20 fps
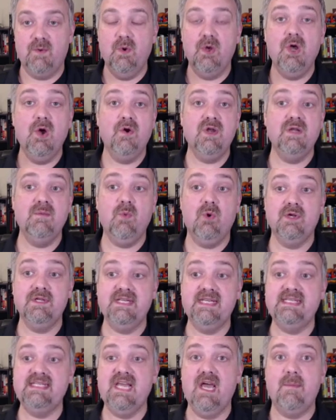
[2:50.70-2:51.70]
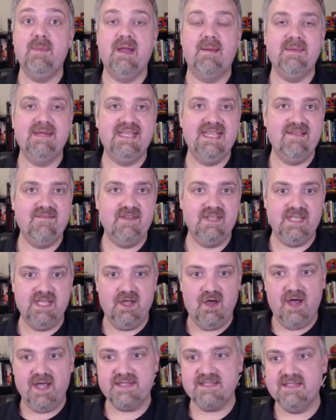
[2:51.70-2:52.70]
So I will go into more detail, but I'm going to give you
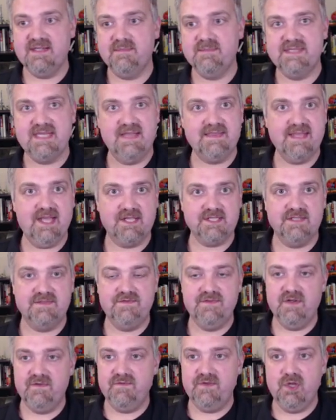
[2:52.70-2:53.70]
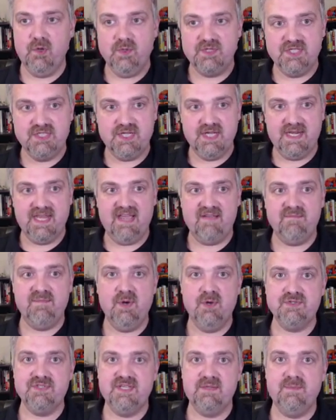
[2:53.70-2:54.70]
the awesome 10,000 foot view, which is going to
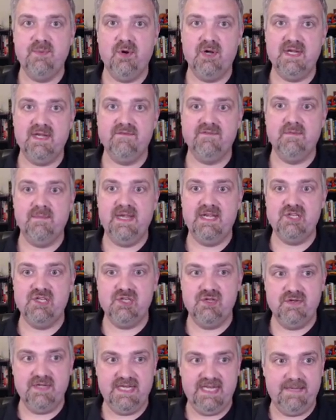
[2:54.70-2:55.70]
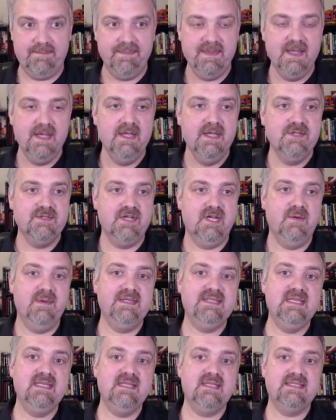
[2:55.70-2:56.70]
have most of the important information you need. So here
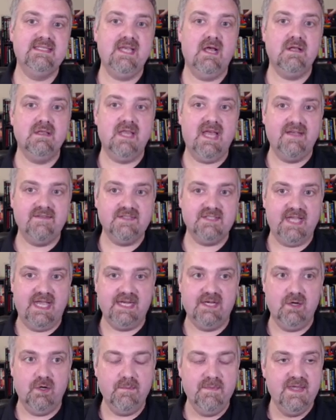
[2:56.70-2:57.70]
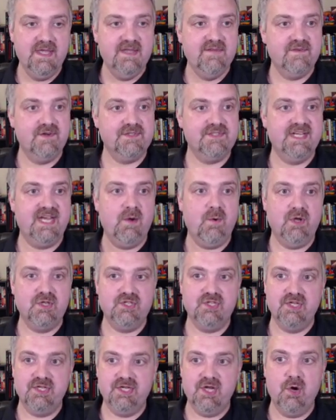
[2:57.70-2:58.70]
we see the cell life cycle. First thing I
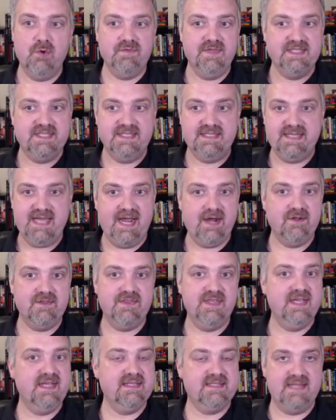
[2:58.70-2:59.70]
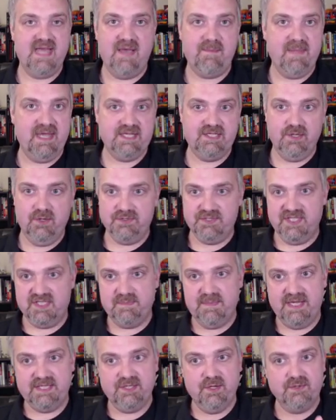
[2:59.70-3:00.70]
want you to note, this entire thing is not
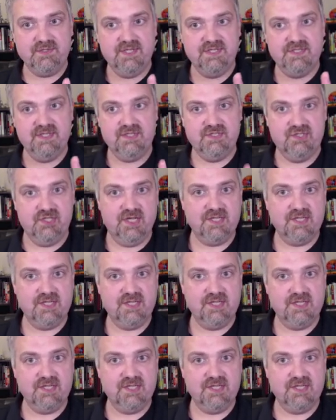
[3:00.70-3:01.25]
mitosis. Mitosis